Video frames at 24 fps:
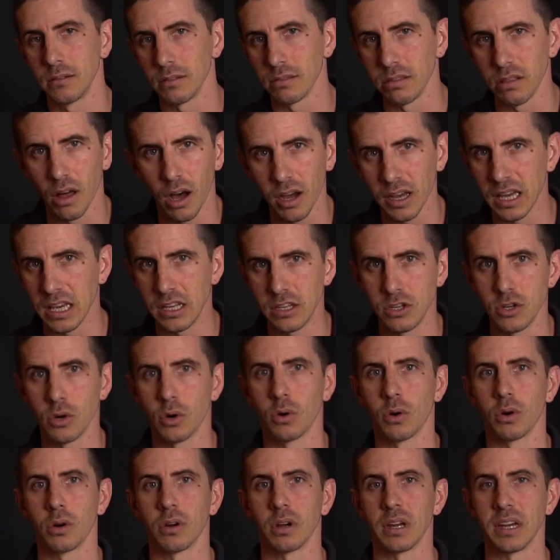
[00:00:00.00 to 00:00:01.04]
logging
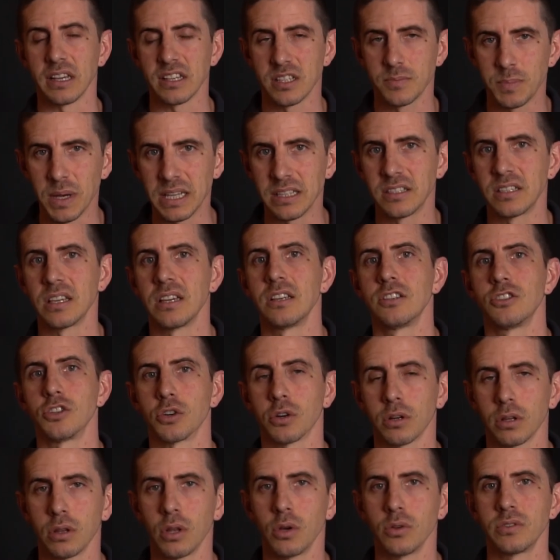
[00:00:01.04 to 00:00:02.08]
your expenses, your
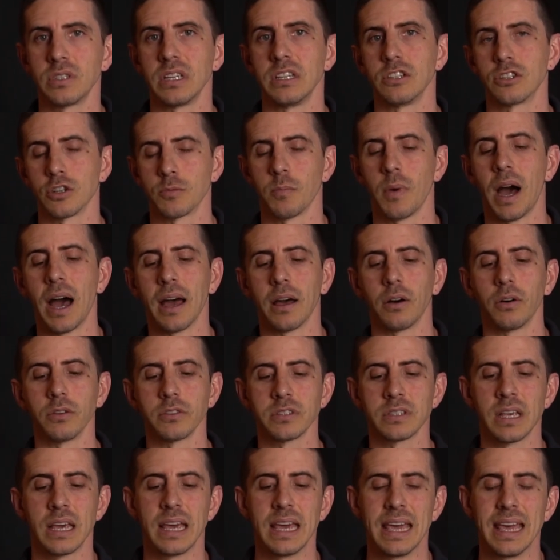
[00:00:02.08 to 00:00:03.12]
closings, your
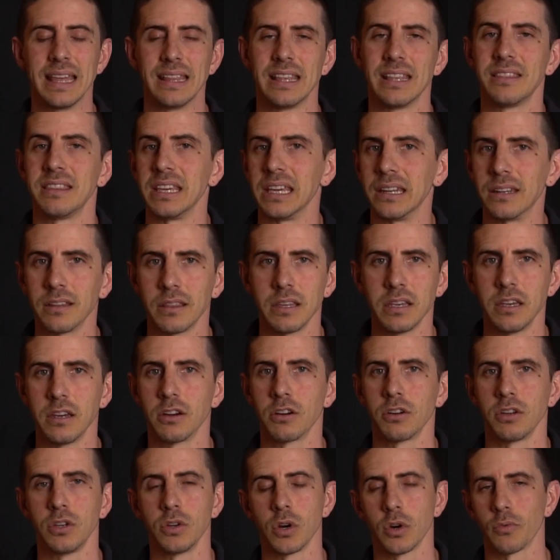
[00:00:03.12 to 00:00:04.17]
miles, and at the end of the
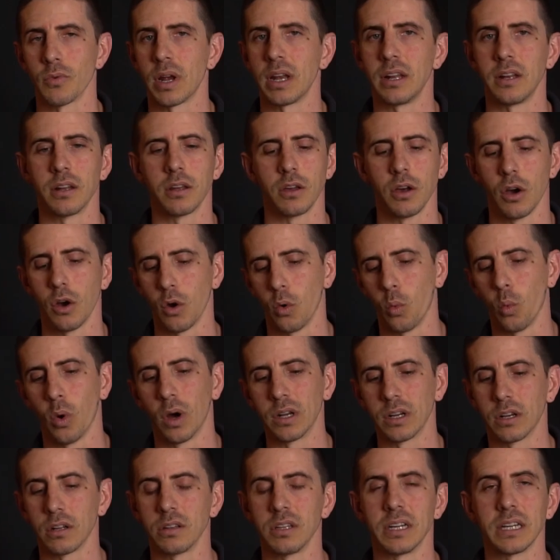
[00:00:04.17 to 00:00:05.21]
year, you are ready to go,
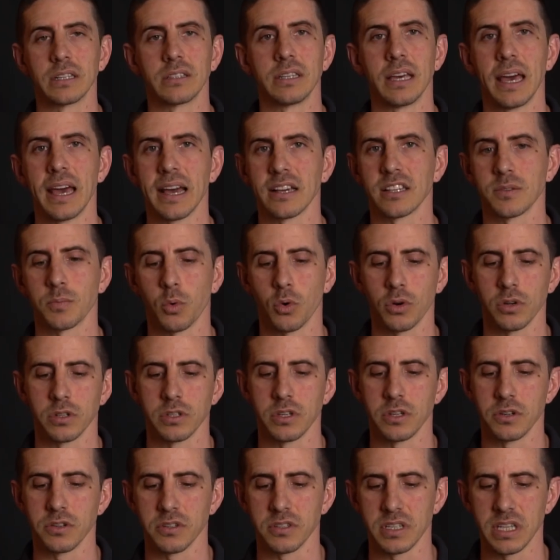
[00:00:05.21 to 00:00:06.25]
one click to export
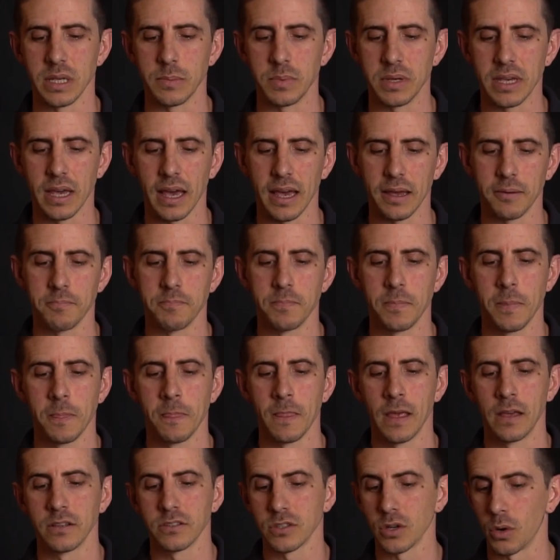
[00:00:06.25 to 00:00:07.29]
to your CPA.
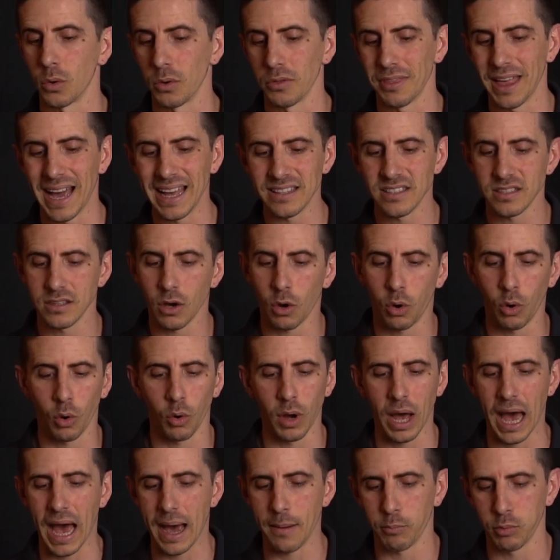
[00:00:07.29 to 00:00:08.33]
So that's the
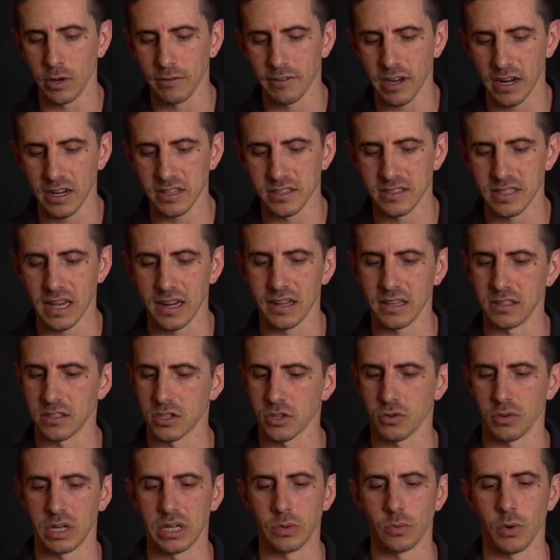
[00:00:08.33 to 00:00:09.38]
whole app. We've got a settings
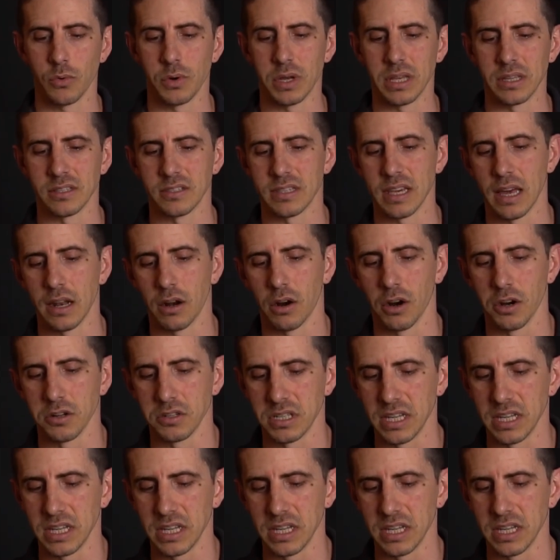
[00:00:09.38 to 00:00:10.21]
screen where we can set our